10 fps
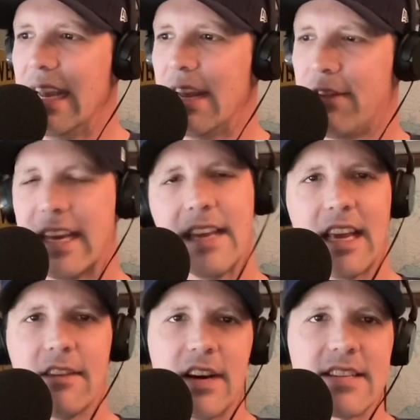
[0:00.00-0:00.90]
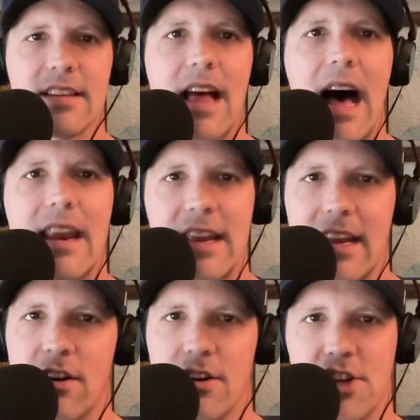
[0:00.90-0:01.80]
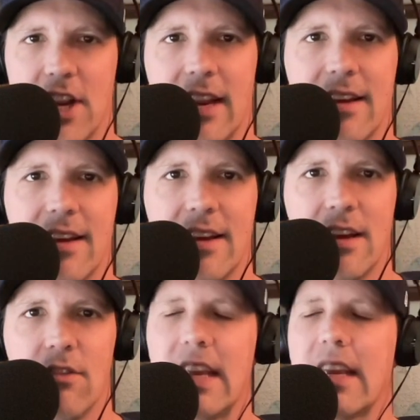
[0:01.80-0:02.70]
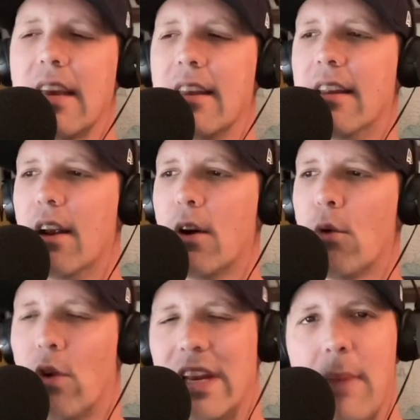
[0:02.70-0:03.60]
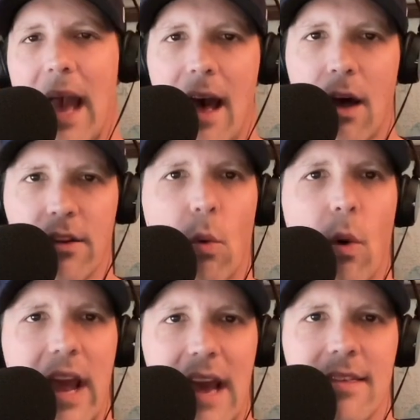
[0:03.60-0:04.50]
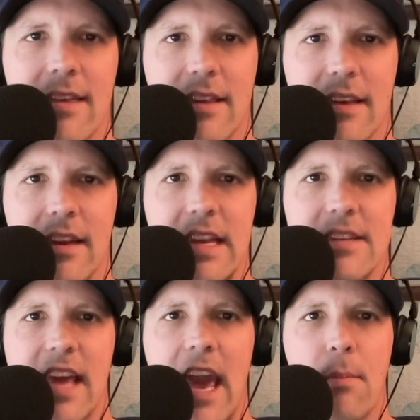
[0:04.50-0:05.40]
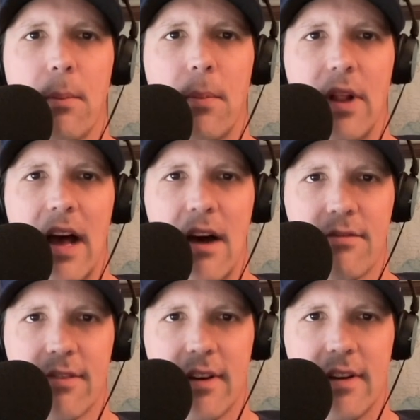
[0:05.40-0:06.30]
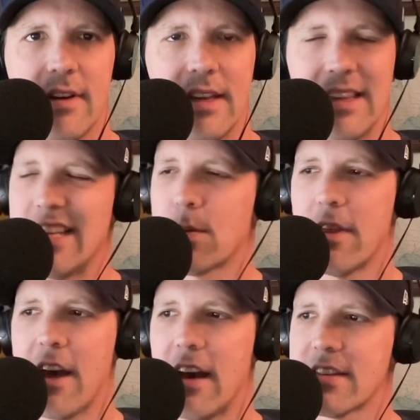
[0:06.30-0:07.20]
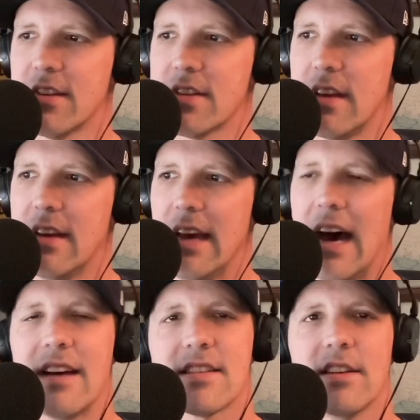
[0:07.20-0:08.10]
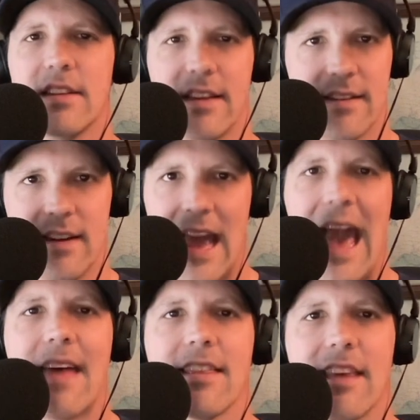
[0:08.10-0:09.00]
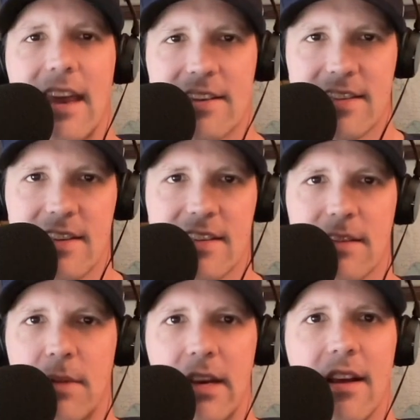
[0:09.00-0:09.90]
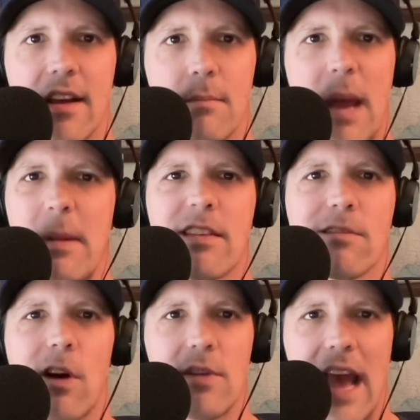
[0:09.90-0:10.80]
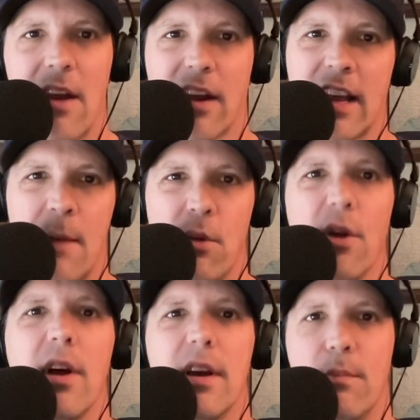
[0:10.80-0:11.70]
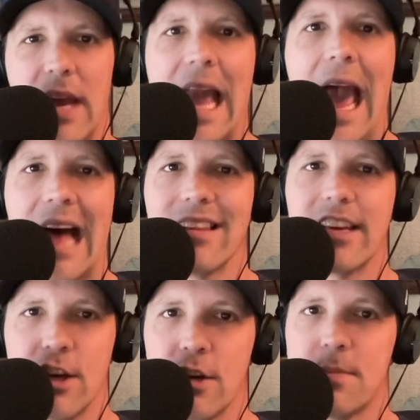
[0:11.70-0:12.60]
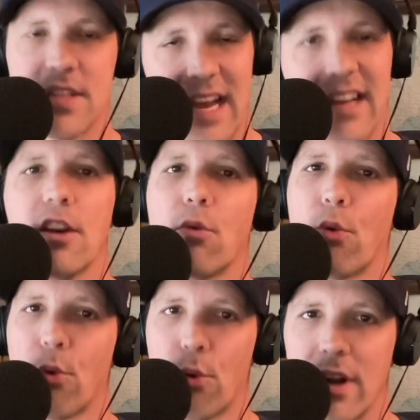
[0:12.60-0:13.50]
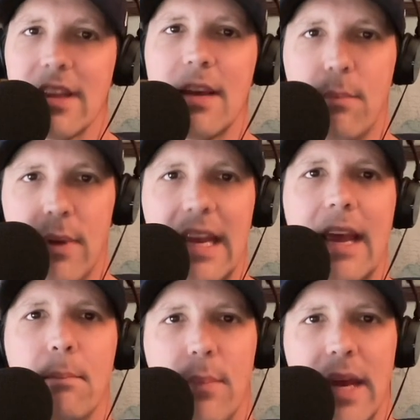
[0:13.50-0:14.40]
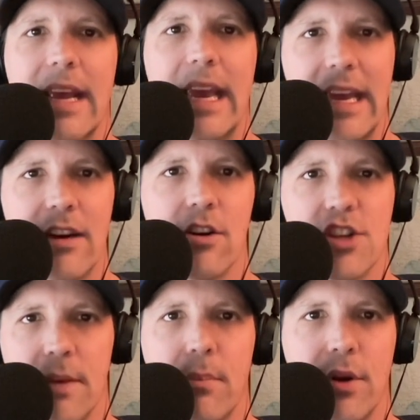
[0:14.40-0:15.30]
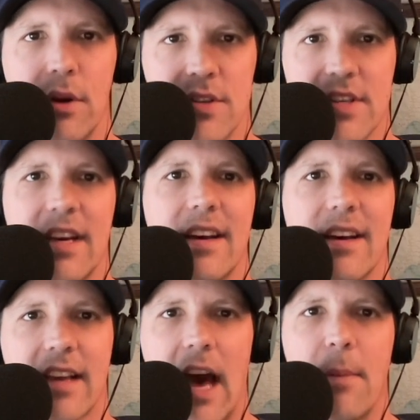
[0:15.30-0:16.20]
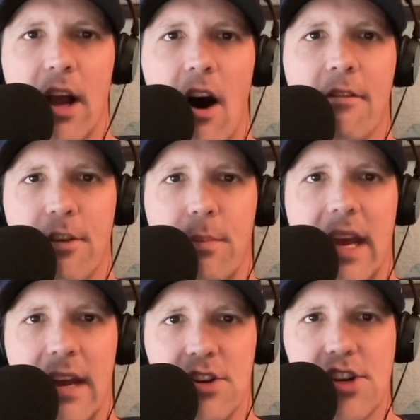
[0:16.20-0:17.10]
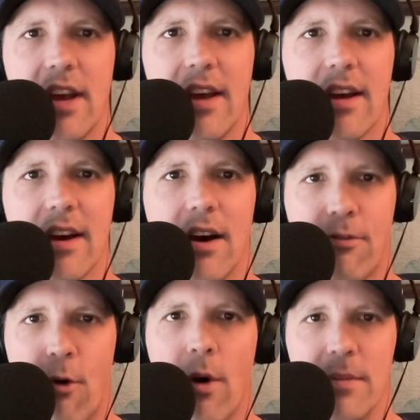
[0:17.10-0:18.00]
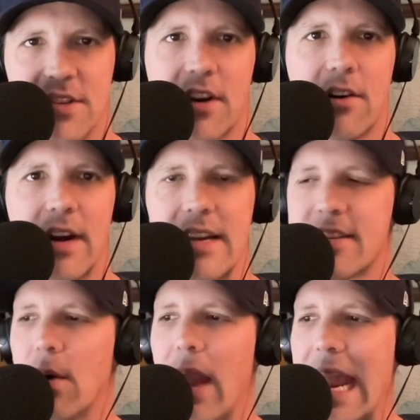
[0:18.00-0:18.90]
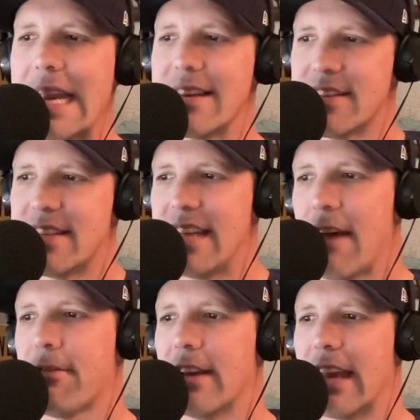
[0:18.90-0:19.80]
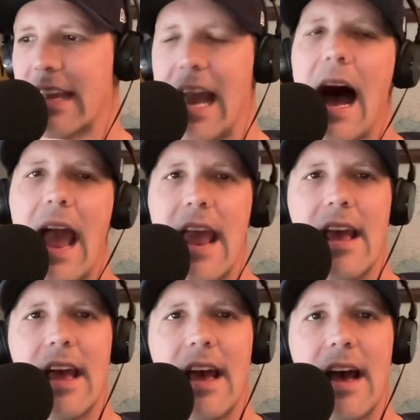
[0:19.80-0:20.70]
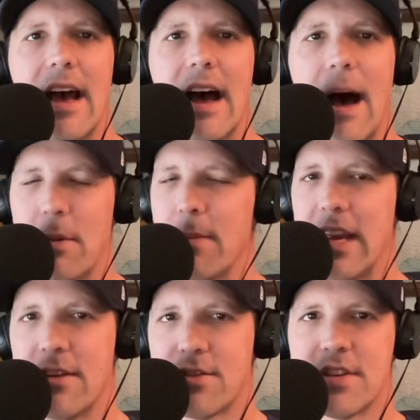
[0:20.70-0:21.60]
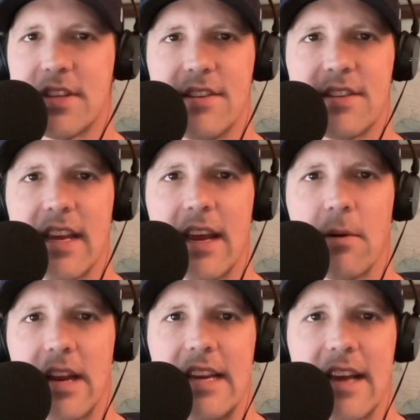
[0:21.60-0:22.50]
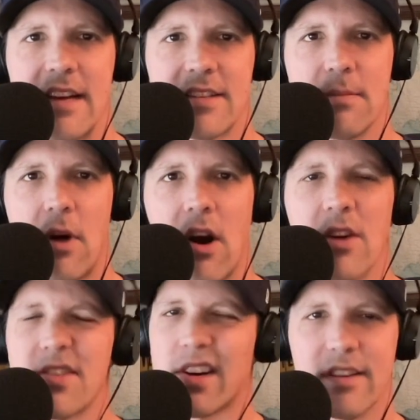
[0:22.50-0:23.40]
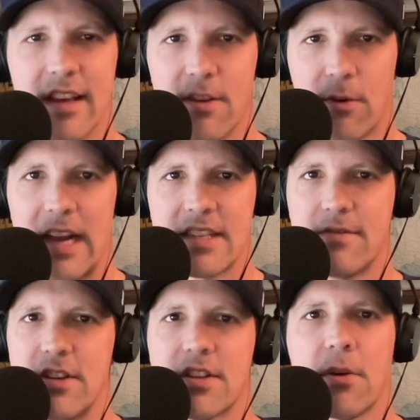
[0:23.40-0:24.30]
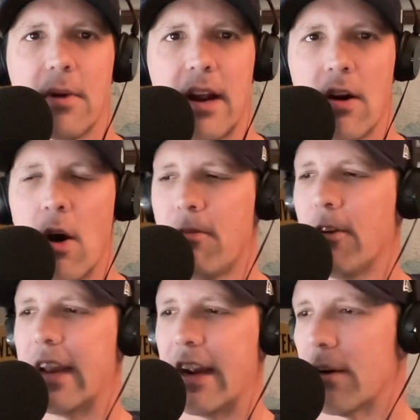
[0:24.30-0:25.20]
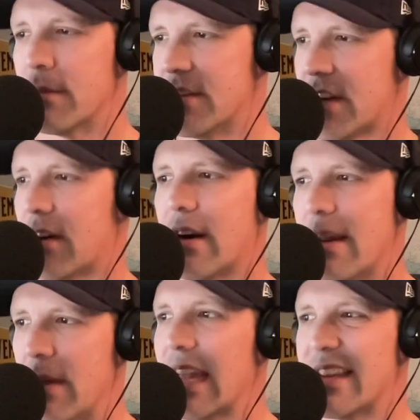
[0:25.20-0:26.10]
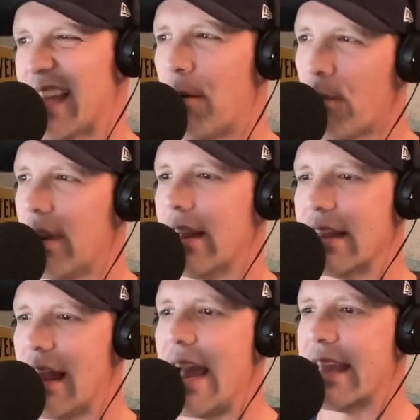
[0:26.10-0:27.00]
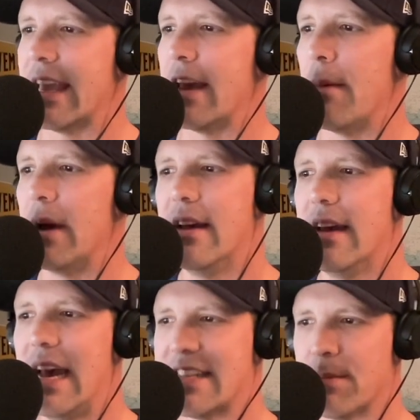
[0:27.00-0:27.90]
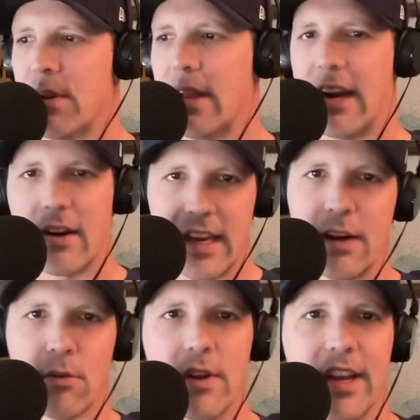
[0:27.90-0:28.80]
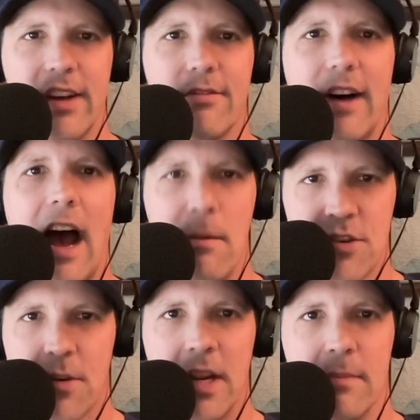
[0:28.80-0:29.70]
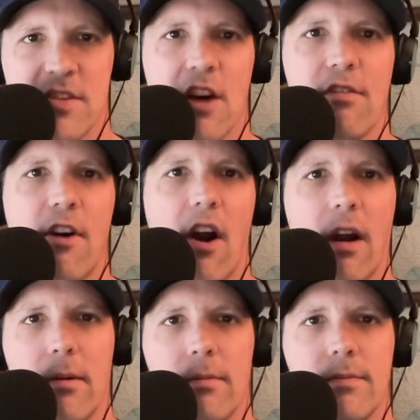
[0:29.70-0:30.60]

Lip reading: if he can give us a lot of energy, if he can rebound the way I think that he's capable of, at least with hustle and athleticism and maybe throw down a couple big alley-oops, that could really be a big energy boost coming off the bench for Missouri. So Aiden is definitely a guy I'm going to be interested seeing what he does tomorrow. Certainly the rest of his career, hopefully, here at Missouri, because I really like him as a player. Getting really good vibes from him so far.